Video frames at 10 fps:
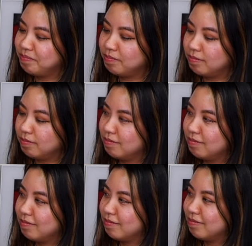
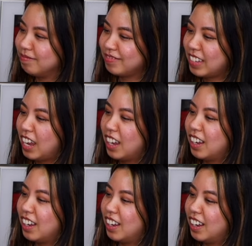
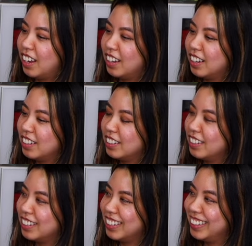
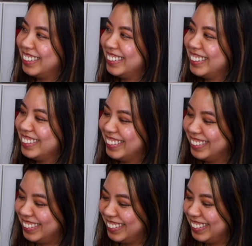
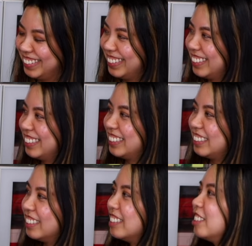
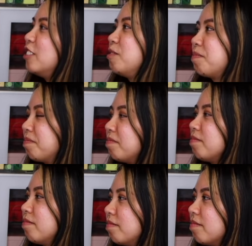
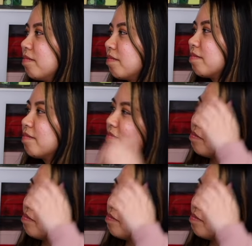This person isn't speaking.